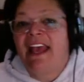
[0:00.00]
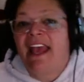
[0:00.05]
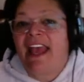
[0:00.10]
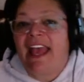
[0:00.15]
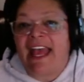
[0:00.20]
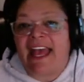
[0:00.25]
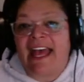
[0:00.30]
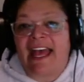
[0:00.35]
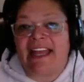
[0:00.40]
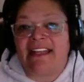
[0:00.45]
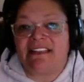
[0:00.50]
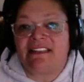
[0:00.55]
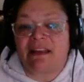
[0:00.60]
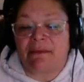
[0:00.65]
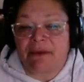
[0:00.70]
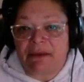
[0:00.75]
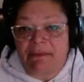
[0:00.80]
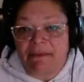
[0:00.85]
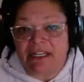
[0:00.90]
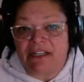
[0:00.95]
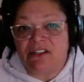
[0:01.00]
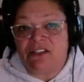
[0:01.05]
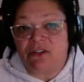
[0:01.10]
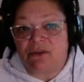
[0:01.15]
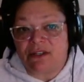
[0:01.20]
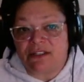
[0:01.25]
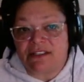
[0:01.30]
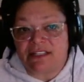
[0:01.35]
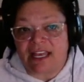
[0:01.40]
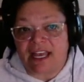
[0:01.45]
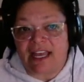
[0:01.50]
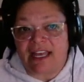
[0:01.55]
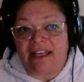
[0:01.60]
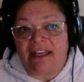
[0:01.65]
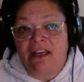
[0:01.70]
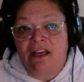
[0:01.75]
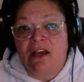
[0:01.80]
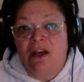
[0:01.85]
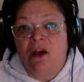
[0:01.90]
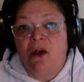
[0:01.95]
and some committed suicide
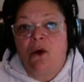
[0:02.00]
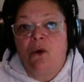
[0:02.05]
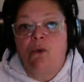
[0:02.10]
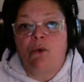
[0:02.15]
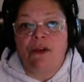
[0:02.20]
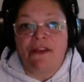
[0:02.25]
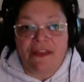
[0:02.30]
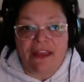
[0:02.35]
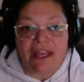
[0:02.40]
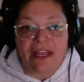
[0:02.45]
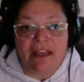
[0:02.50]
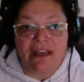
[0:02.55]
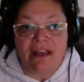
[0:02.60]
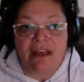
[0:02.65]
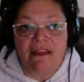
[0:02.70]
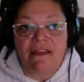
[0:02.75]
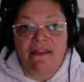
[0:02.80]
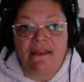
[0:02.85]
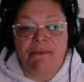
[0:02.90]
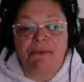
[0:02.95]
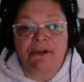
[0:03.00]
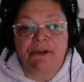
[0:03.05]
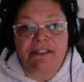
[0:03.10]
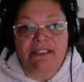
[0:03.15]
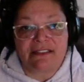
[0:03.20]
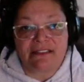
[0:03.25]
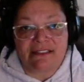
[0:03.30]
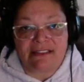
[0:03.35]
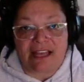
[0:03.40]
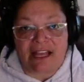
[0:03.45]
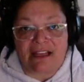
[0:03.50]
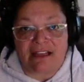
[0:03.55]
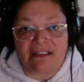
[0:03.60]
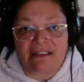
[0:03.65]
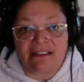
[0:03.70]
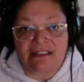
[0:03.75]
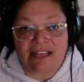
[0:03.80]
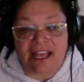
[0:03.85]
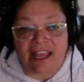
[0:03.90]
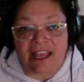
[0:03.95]
within the prison
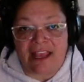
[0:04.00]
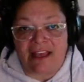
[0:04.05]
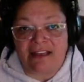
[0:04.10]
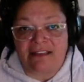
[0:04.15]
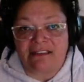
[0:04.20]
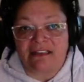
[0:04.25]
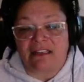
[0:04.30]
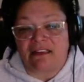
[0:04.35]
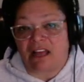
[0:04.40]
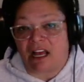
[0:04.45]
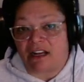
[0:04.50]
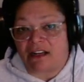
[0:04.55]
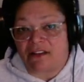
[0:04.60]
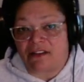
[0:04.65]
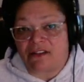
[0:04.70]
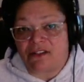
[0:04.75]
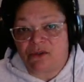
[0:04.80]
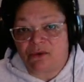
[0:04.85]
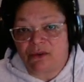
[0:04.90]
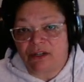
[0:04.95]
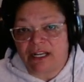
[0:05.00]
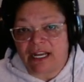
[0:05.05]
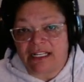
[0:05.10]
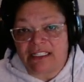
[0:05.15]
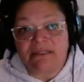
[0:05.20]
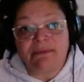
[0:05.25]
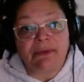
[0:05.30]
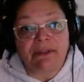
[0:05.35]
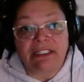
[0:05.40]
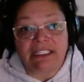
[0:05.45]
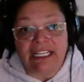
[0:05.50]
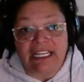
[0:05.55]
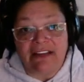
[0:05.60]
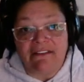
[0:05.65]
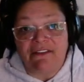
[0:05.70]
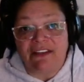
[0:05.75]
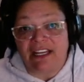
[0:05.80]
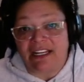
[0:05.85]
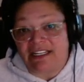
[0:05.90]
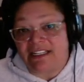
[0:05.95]
cells, and a lot of the tour guides
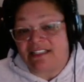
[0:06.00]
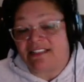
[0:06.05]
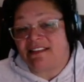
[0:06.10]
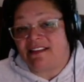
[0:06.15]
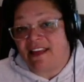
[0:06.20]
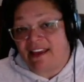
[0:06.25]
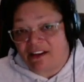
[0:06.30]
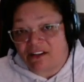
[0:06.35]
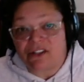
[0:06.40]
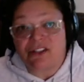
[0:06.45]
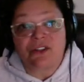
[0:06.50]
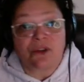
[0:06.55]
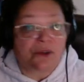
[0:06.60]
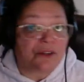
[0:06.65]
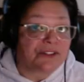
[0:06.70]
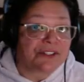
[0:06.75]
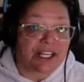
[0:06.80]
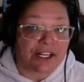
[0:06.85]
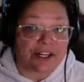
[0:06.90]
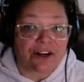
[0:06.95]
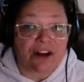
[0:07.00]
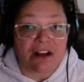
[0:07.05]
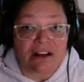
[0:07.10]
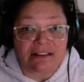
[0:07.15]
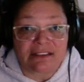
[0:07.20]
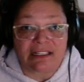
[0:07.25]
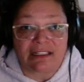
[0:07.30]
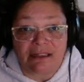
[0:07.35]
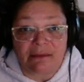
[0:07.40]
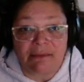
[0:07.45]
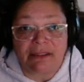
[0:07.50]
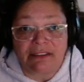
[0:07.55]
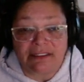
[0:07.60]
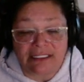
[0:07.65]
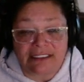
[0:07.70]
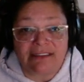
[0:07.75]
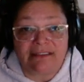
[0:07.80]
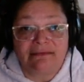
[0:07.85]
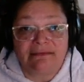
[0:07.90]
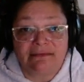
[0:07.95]
believe that it's their souls that are haunting the
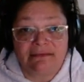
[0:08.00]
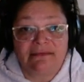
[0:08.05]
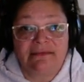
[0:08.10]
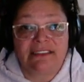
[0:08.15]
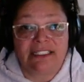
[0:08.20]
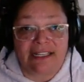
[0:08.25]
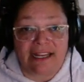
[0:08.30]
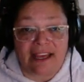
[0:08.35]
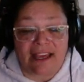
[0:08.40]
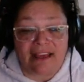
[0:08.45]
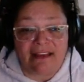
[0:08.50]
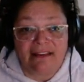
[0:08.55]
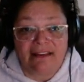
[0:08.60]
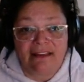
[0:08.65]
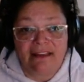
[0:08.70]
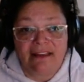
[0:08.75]
building today.